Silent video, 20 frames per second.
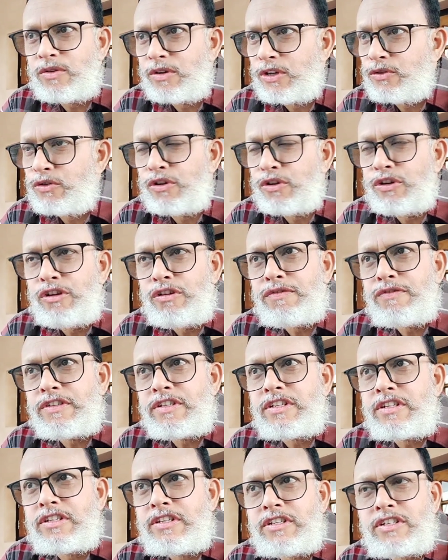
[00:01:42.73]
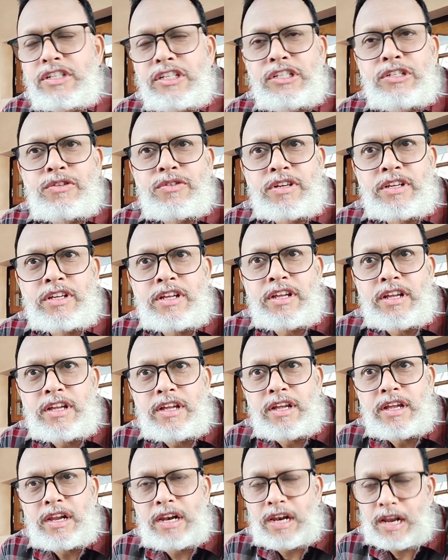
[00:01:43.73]
21st century
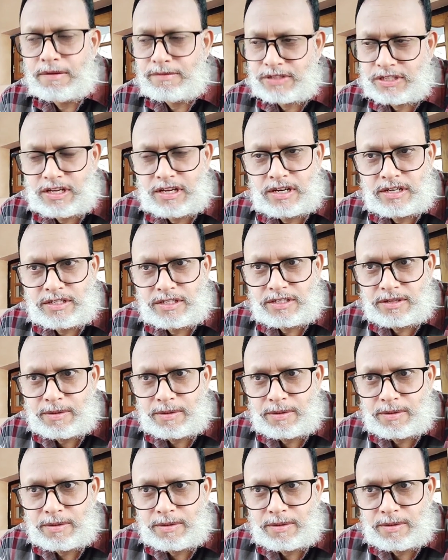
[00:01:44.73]
life skills.